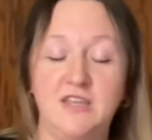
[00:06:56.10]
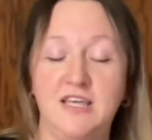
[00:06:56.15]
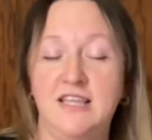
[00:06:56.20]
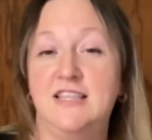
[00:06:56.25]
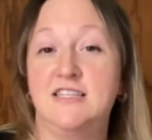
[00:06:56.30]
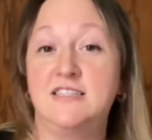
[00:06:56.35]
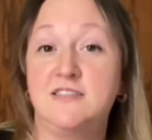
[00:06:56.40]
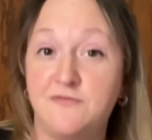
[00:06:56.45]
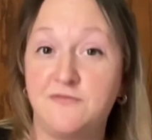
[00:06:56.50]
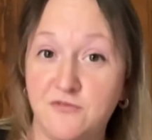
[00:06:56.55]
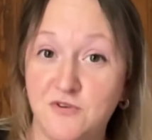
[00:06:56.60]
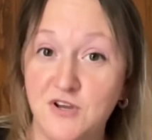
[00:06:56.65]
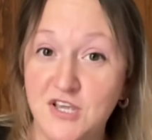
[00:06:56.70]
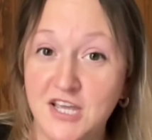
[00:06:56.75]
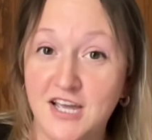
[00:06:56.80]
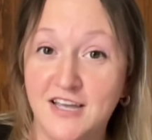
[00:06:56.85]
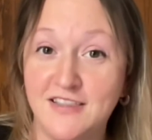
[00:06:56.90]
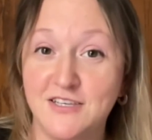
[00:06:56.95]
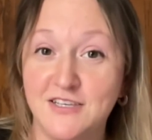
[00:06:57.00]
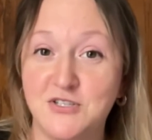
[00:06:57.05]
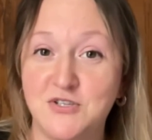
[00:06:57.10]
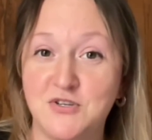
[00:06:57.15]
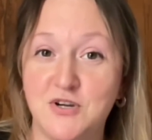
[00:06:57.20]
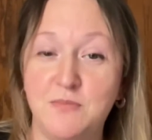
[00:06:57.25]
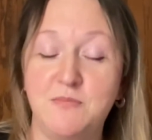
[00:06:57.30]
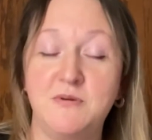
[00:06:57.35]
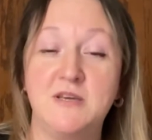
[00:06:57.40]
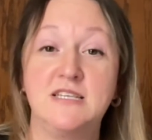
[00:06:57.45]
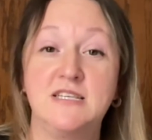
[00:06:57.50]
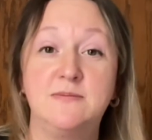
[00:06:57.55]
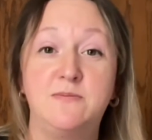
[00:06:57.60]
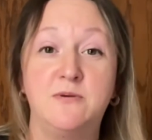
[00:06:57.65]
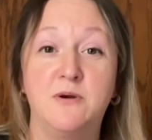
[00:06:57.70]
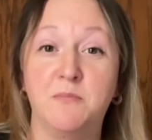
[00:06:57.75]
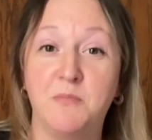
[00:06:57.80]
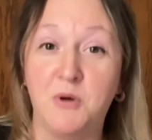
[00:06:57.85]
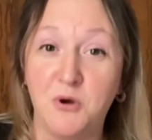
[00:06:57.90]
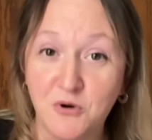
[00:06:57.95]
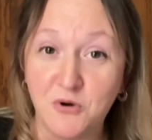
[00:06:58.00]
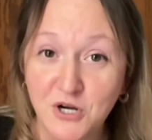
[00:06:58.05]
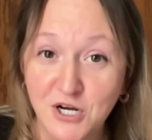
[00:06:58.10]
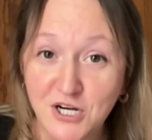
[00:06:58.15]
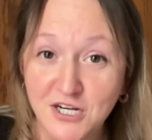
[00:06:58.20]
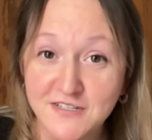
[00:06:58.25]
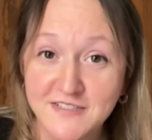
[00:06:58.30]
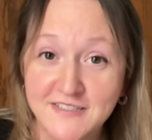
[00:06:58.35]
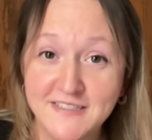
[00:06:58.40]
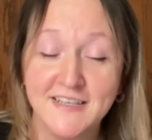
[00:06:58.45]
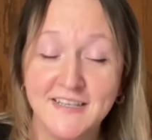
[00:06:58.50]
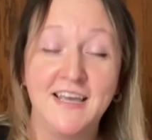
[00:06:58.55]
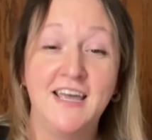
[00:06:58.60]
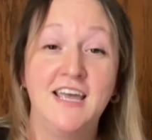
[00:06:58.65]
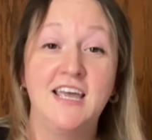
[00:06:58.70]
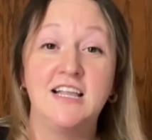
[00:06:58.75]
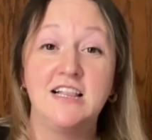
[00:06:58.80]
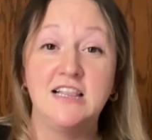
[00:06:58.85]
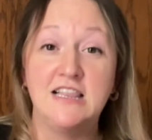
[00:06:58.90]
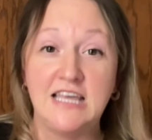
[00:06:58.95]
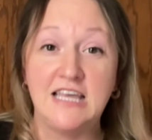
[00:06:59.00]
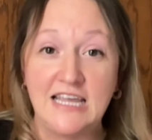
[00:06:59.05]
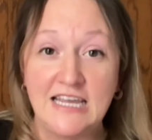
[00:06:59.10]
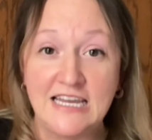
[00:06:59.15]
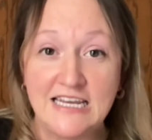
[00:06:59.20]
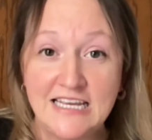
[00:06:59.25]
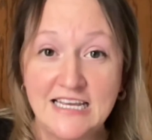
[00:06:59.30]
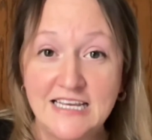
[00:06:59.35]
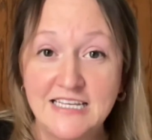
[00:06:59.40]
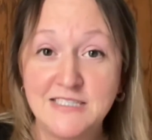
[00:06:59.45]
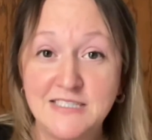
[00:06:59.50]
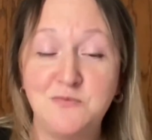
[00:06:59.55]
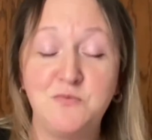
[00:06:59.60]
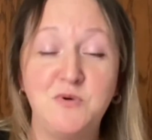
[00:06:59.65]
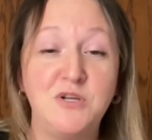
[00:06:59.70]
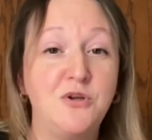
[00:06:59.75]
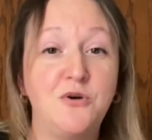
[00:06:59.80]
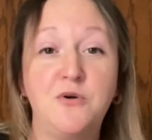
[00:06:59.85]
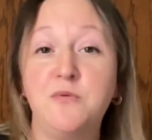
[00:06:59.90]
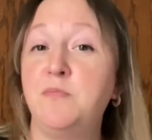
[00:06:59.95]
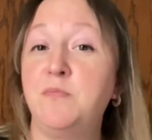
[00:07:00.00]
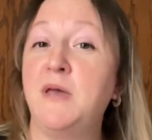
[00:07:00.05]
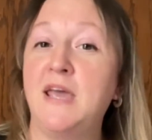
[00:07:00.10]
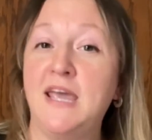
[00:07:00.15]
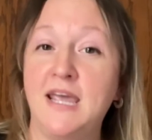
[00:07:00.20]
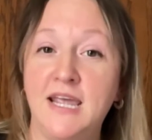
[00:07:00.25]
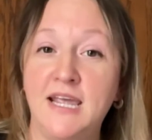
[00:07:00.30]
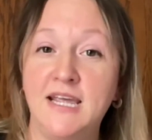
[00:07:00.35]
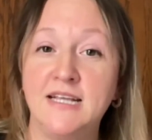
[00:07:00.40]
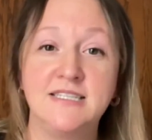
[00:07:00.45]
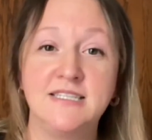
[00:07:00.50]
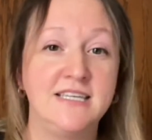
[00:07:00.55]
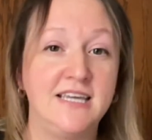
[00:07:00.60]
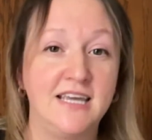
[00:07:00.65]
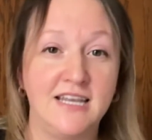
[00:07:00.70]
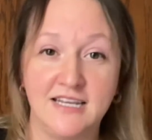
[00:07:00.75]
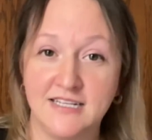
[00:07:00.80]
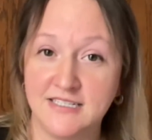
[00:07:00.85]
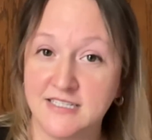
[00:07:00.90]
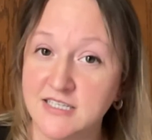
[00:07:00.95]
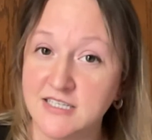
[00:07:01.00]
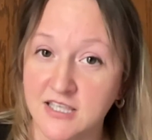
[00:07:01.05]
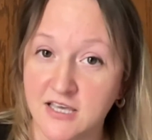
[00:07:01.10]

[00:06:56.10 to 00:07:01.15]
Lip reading: thing that's free on the strip is promoters. Ladies, we don't pay to get into